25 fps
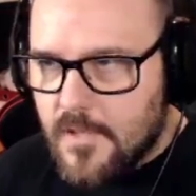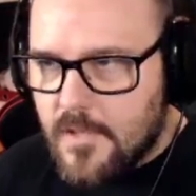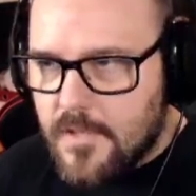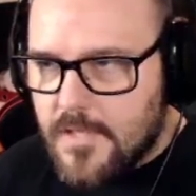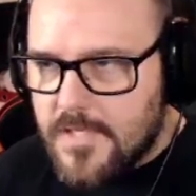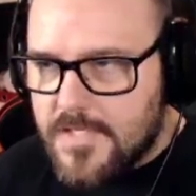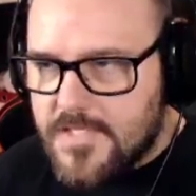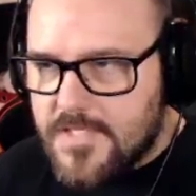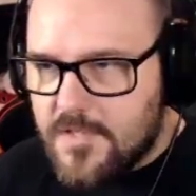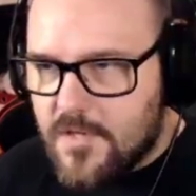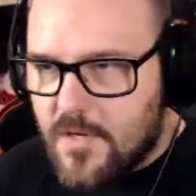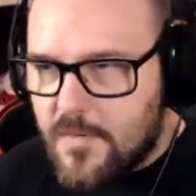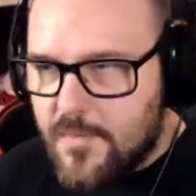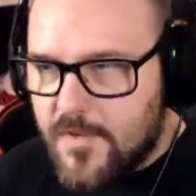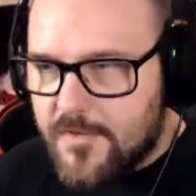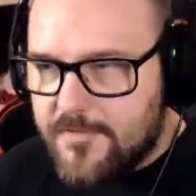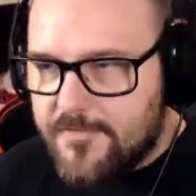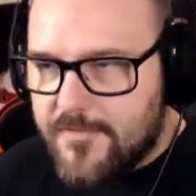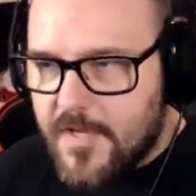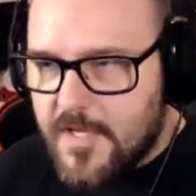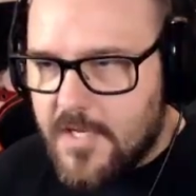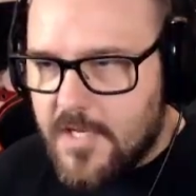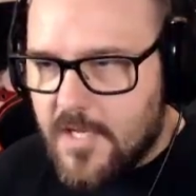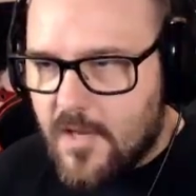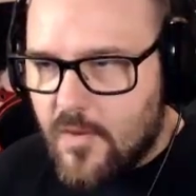Let's start by
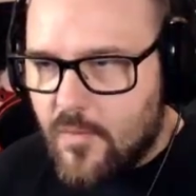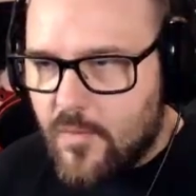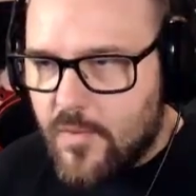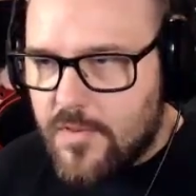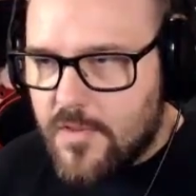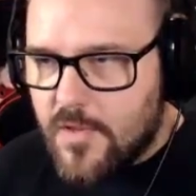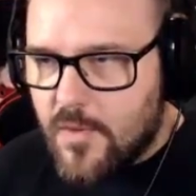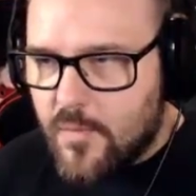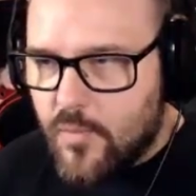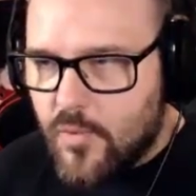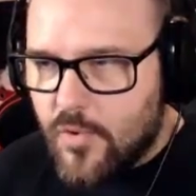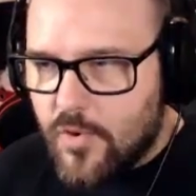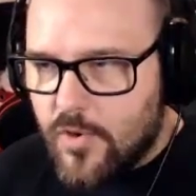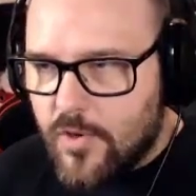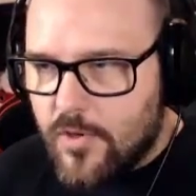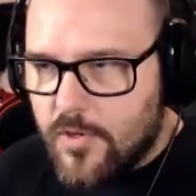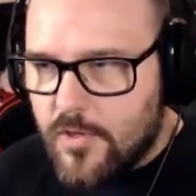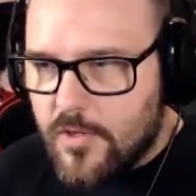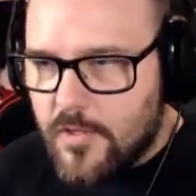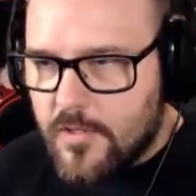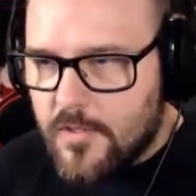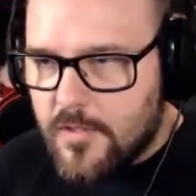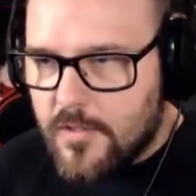finding out where they were.